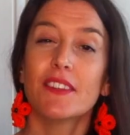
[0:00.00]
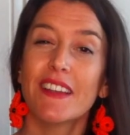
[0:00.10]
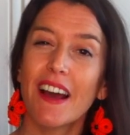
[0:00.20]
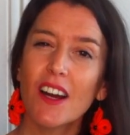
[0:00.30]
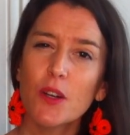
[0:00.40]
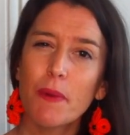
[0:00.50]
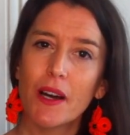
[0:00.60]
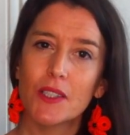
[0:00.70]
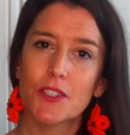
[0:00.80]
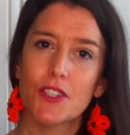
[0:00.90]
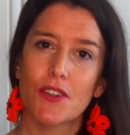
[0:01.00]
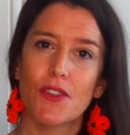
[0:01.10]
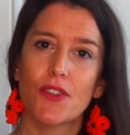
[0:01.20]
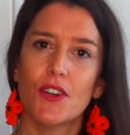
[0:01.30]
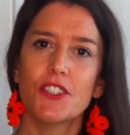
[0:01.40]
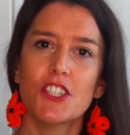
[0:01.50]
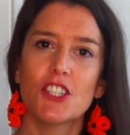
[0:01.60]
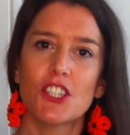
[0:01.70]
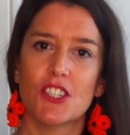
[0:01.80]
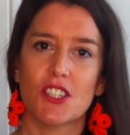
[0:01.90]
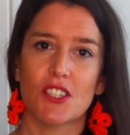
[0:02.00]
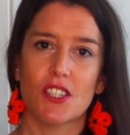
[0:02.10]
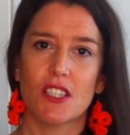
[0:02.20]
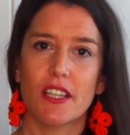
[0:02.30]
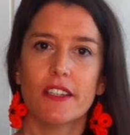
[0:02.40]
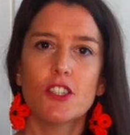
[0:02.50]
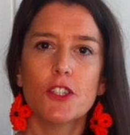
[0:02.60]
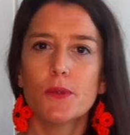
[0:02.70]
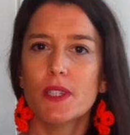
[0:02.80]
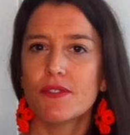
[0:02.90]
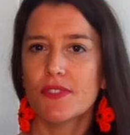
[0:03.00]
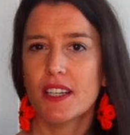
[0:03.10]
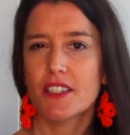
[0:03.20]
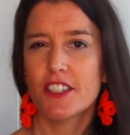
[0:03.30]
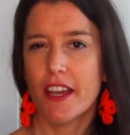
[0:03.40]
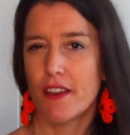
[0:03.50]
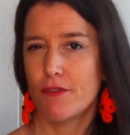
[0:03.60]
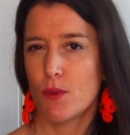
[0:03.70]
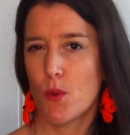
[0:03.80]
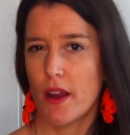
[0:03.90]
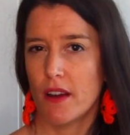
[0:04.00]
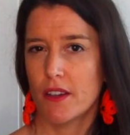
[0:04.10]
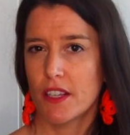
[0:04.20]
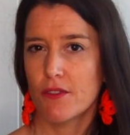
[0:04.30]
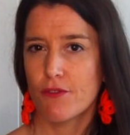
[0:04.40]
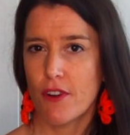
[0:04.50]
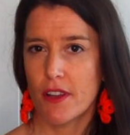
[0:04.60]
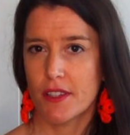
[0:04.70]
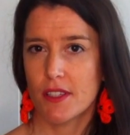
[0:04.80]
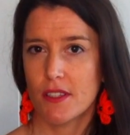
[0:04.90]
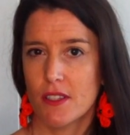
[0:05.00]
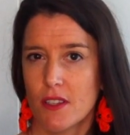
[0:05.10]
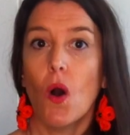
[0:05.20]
There are about 30 cheeses that you will find everywhere in France.